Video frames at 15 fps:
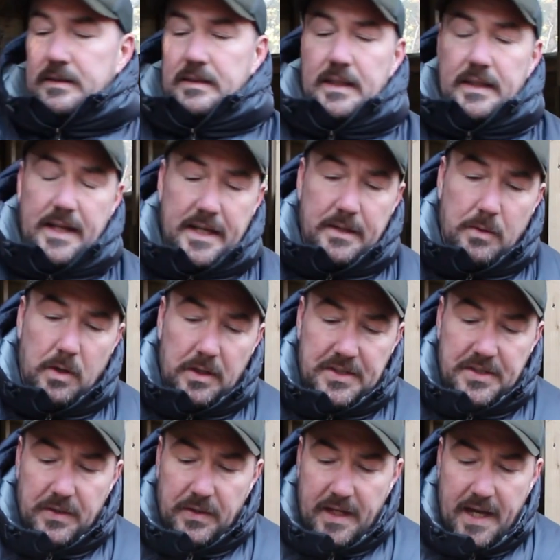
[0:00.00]
And then you
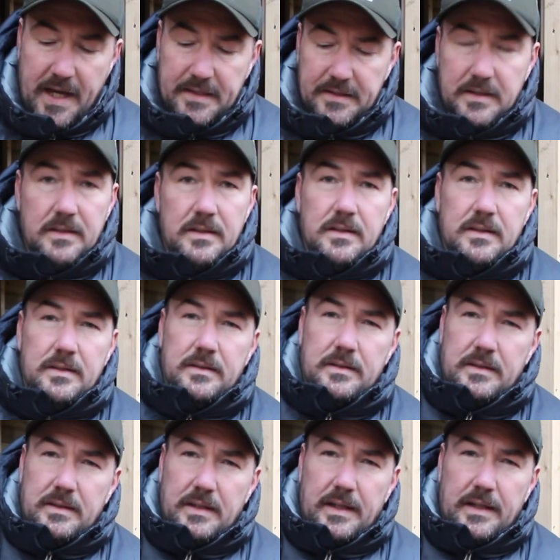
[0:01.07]
also get
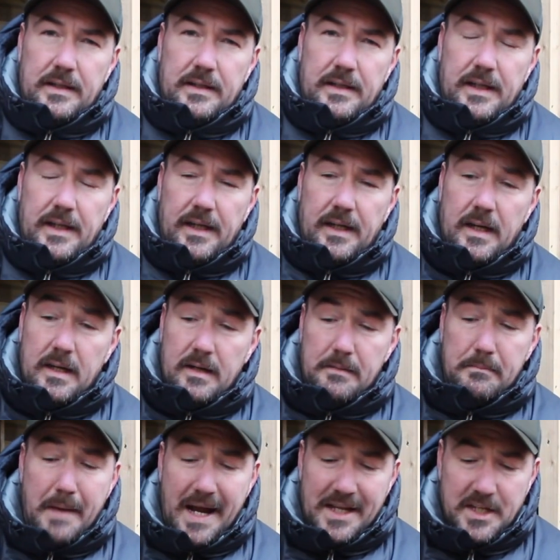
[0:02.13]
a
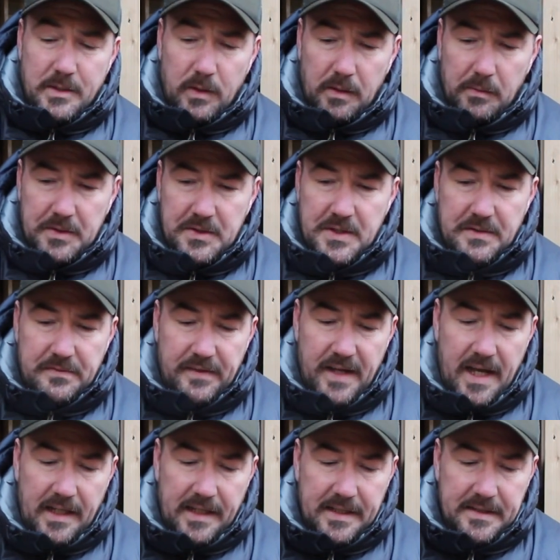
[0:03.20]
manual which is
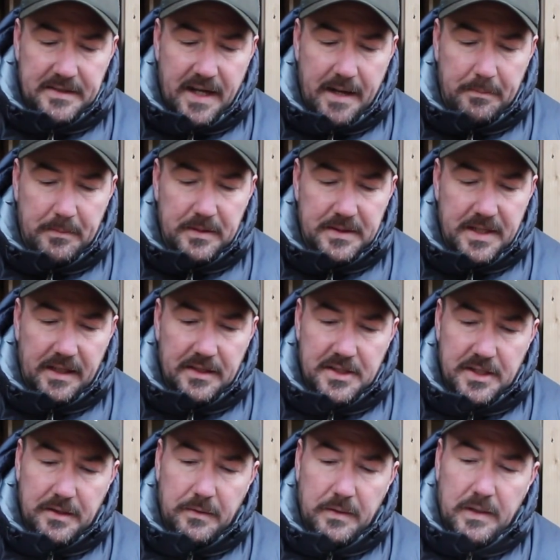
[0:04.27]
fairly in-depth that tells
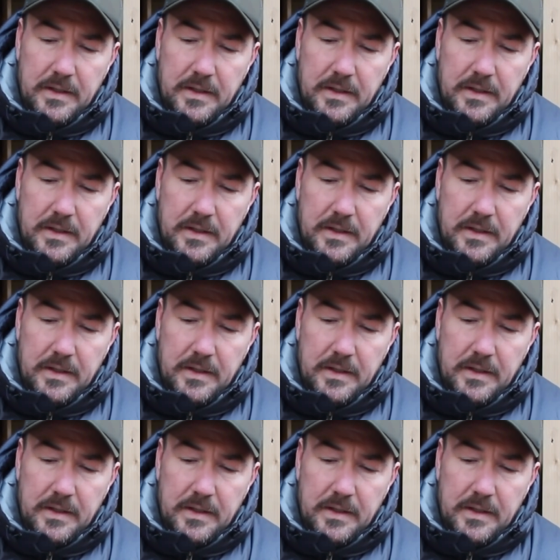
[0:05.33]
you